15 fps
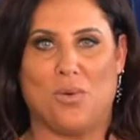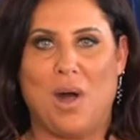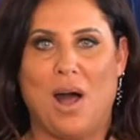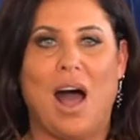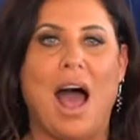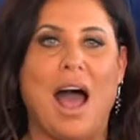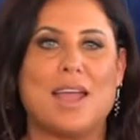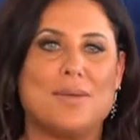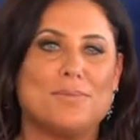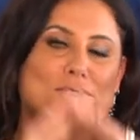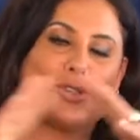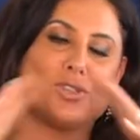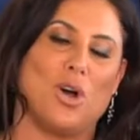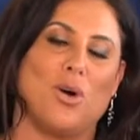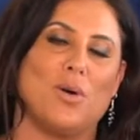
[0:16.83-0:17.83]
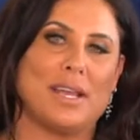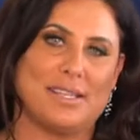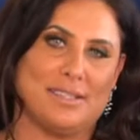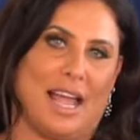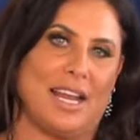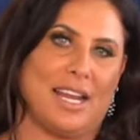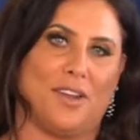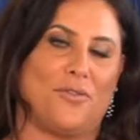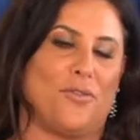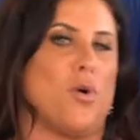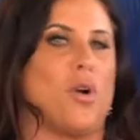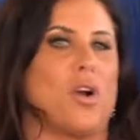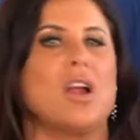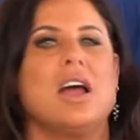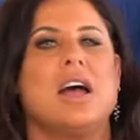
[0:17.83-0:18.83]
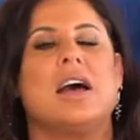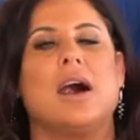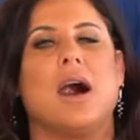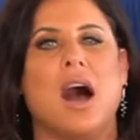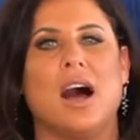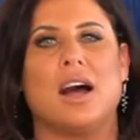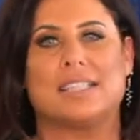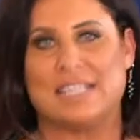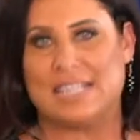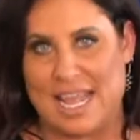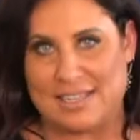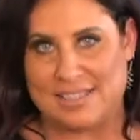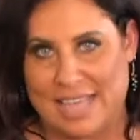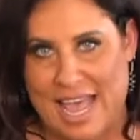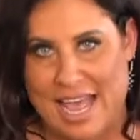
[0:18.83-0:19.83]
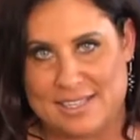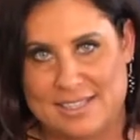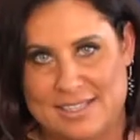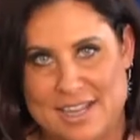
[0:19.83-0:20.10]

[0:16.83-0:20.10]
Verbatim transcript: Well, I am so excited for uh, today's guest.